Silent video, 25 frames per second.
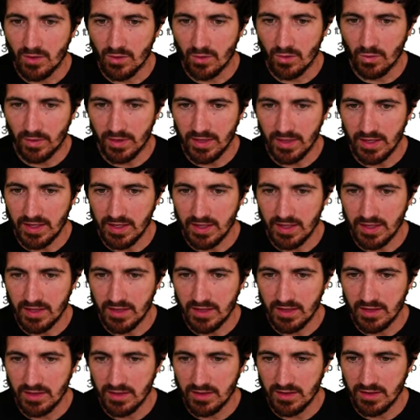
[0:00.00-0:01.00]

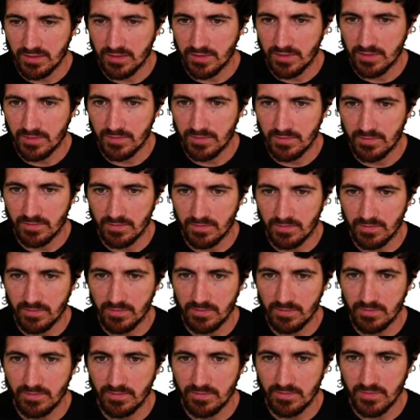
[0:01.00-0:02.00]
Okay,
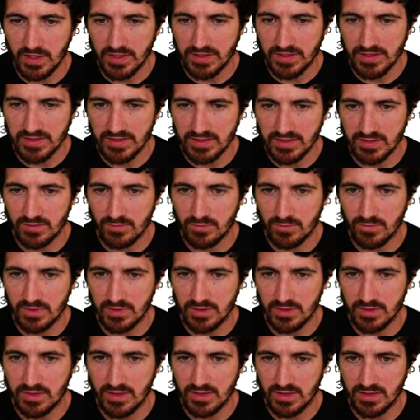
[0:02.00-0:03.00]
let's see
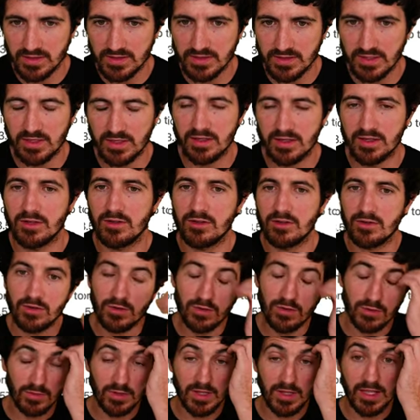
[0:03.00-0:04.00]
what they say here on
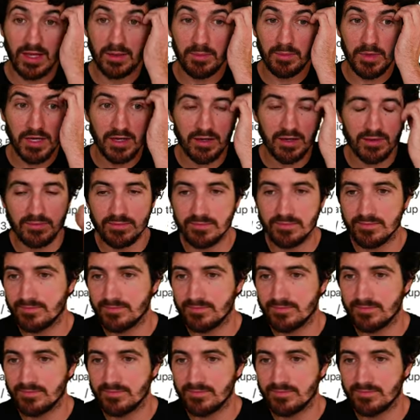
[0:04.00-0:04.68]
code Llama.